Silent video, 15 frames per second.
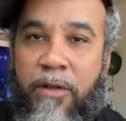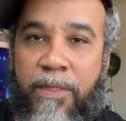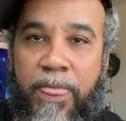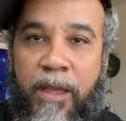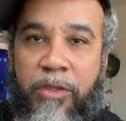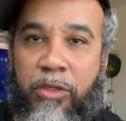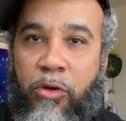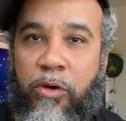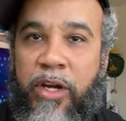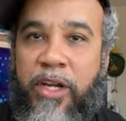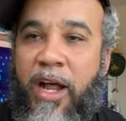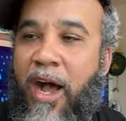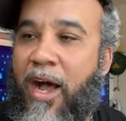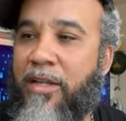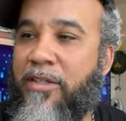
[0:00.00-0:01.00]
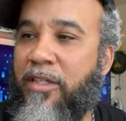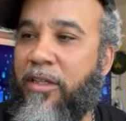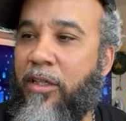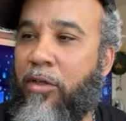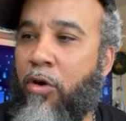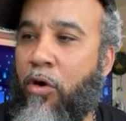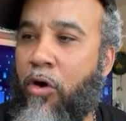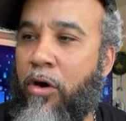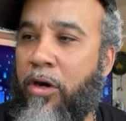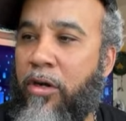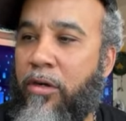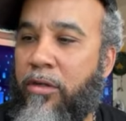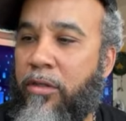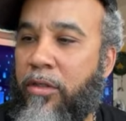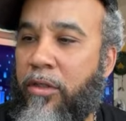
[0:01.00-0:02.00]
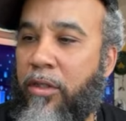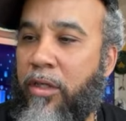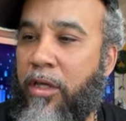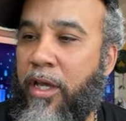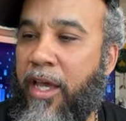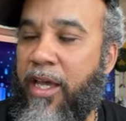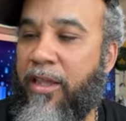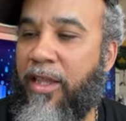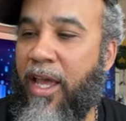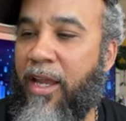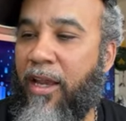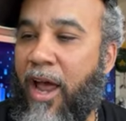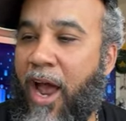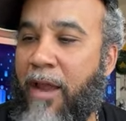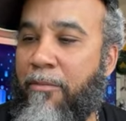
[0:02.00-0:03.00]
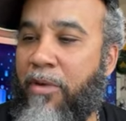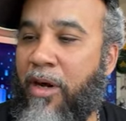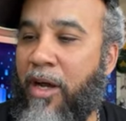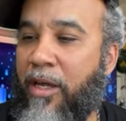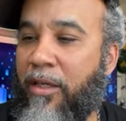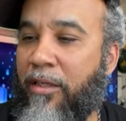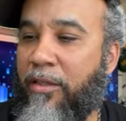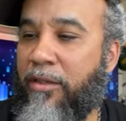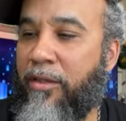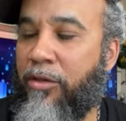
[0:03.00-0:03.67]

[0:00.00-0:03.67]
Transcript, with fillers: The three dots in the corner, hit that like button.